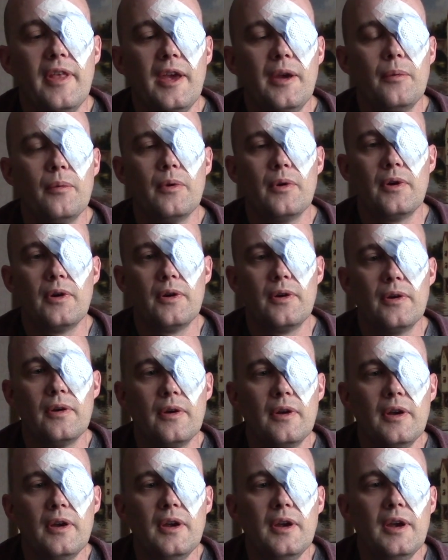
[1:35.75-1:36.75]
they
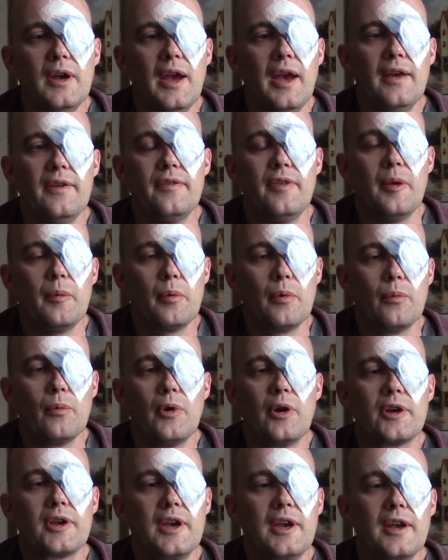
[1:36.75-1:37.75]
were
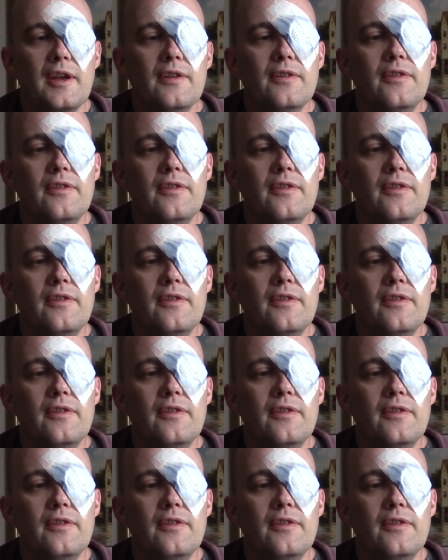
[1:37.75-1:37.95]
working.